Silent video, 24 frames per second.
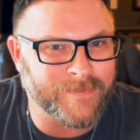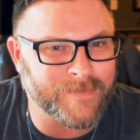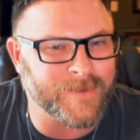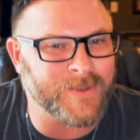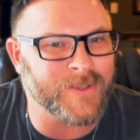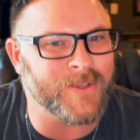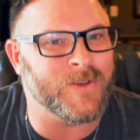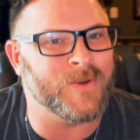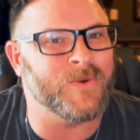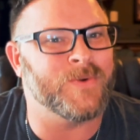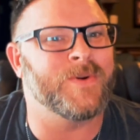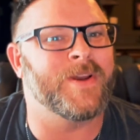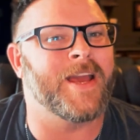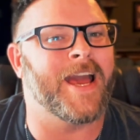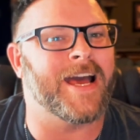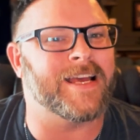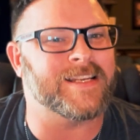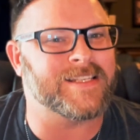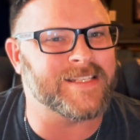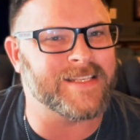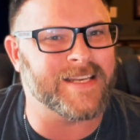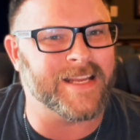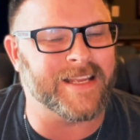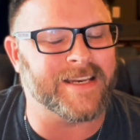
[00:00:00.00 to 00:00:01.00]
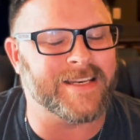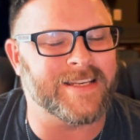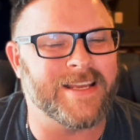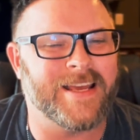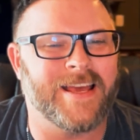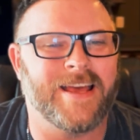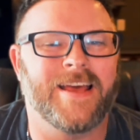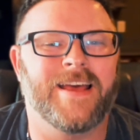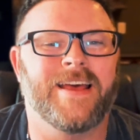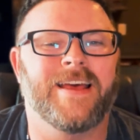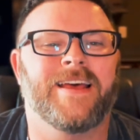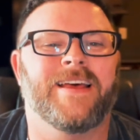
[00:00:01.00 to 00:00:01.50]
you guessed it,
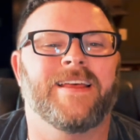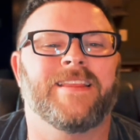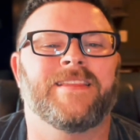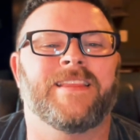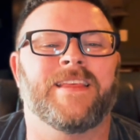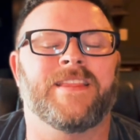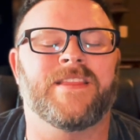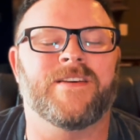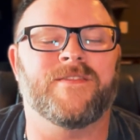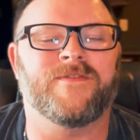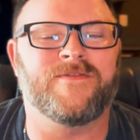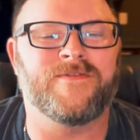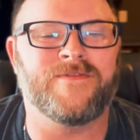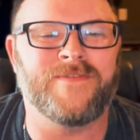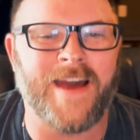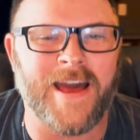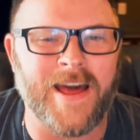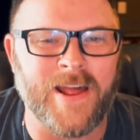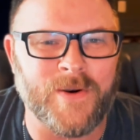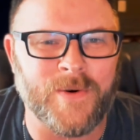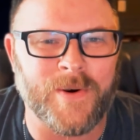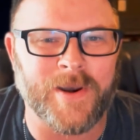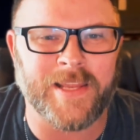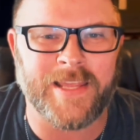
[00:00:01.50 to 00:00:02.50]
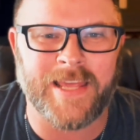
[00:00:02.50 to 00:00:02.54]
then the veteran